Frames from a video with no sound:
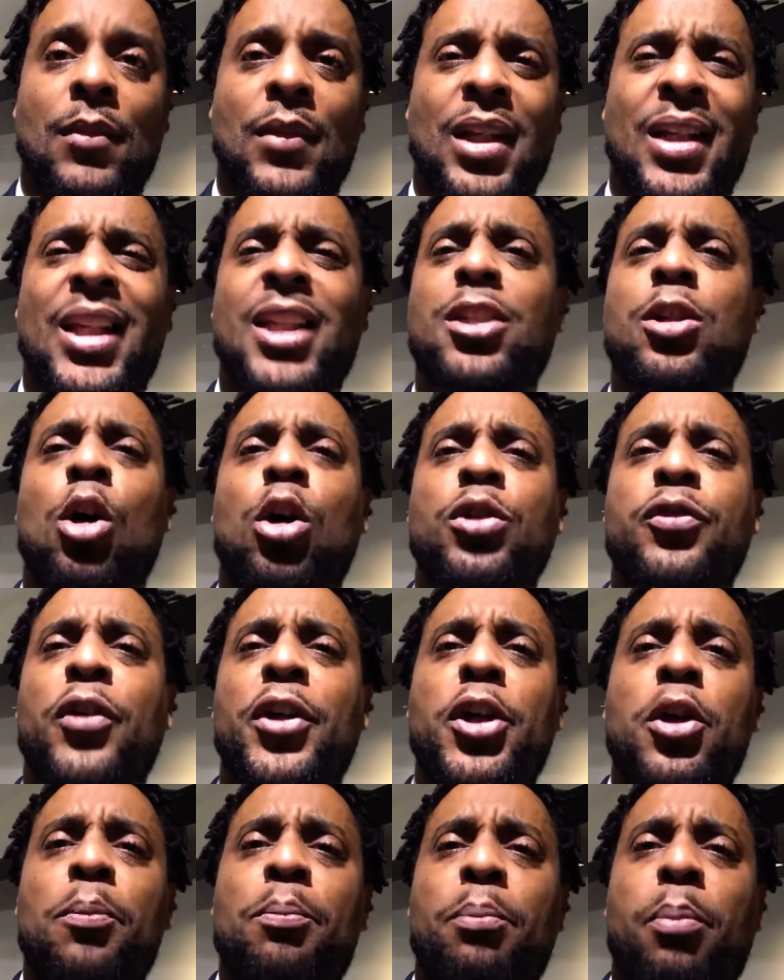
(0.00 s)
This goes for
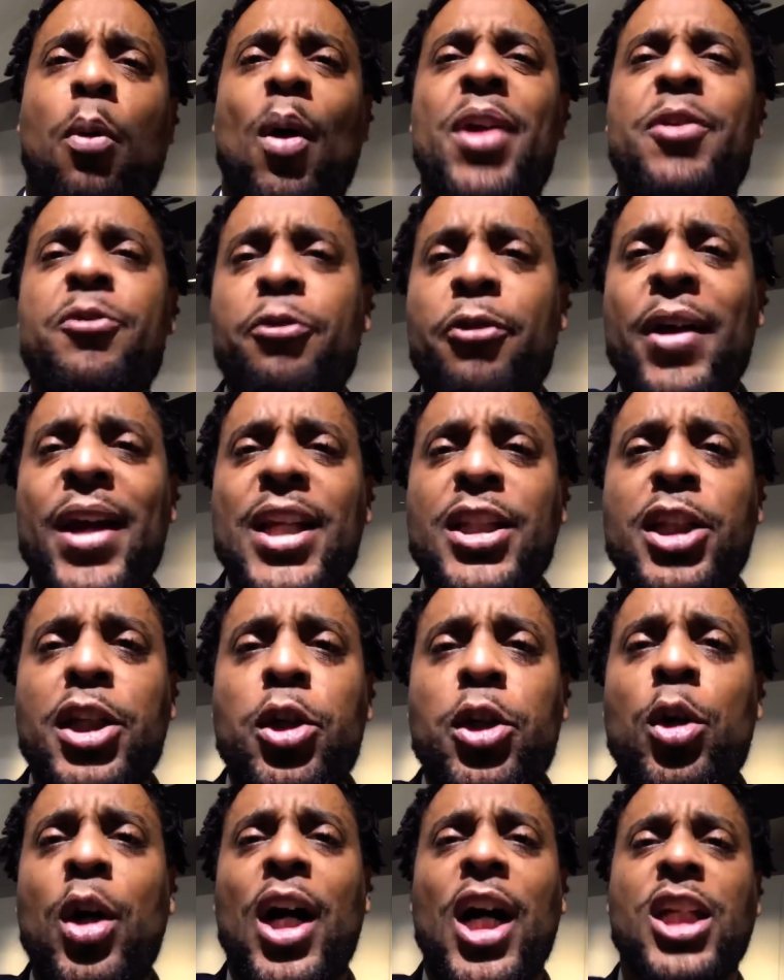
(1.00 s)
you boyfriends and
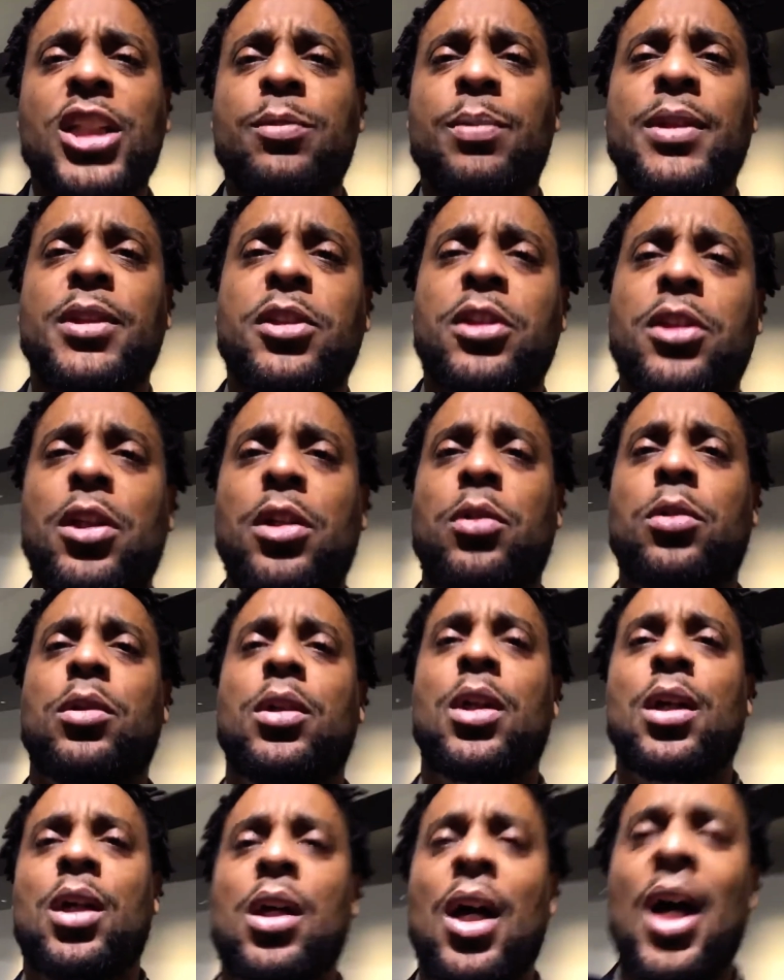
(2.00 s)
you husbands too.
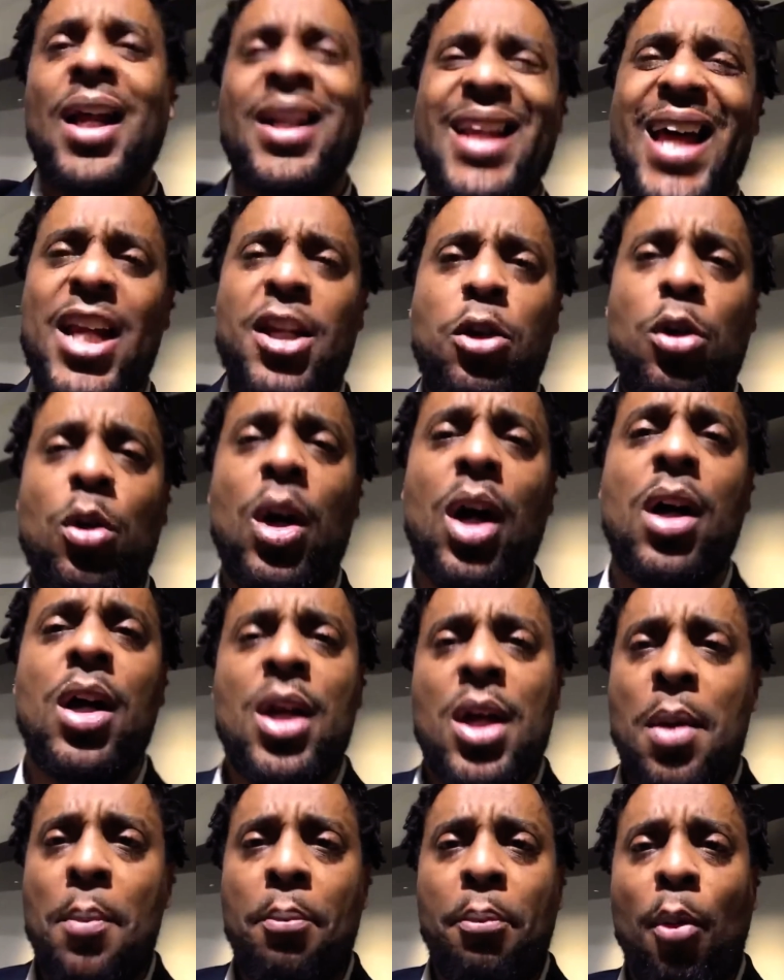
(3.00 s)
A lot of you
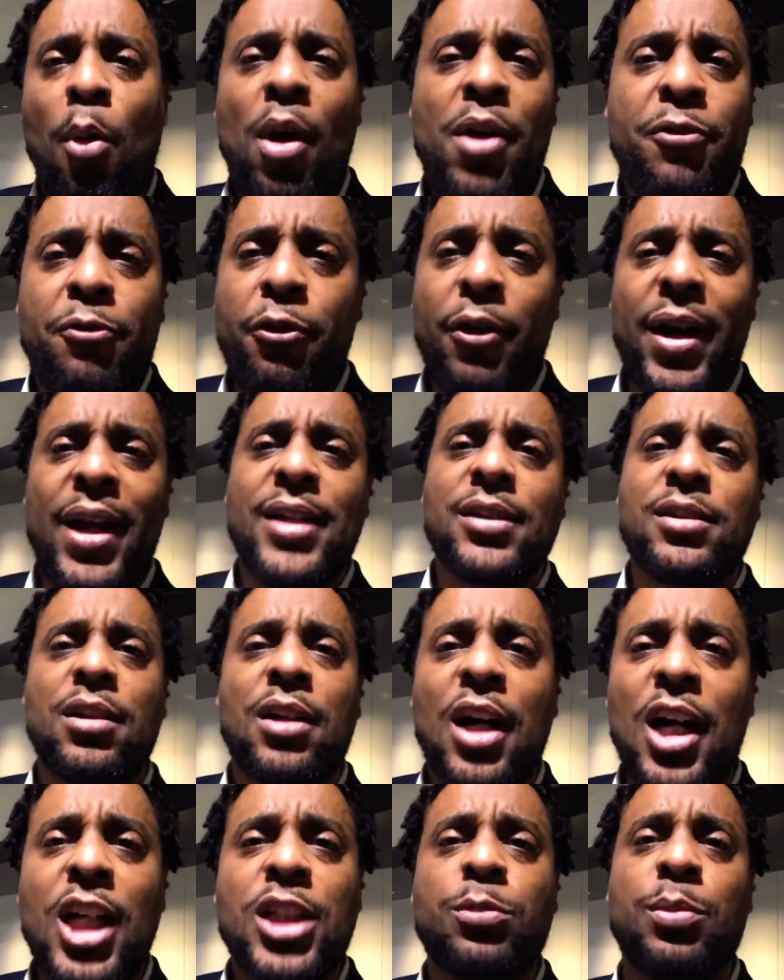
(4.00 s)
boyfriends and
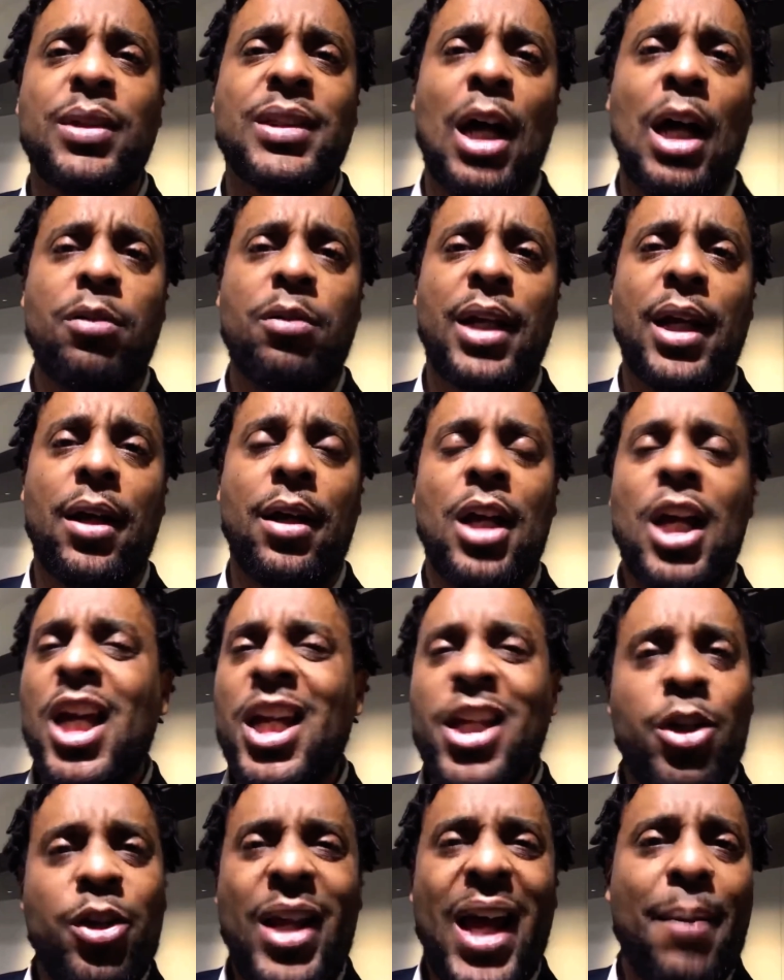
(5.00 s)
husbands out there,
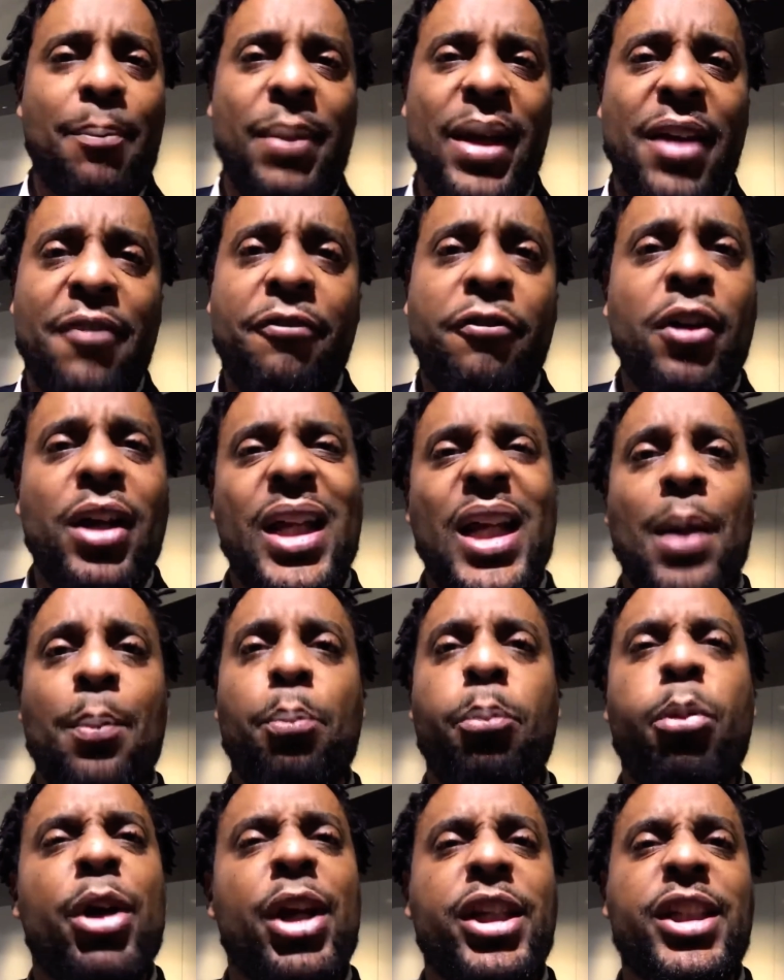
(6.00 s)
you're not being fully
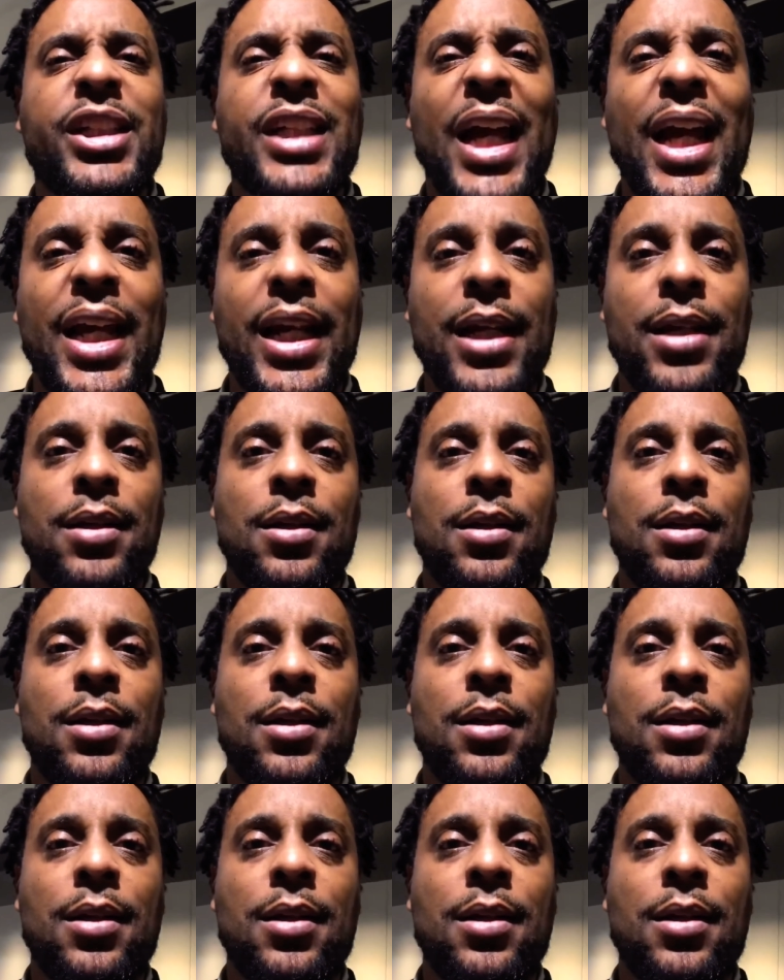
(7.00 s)
appreciated.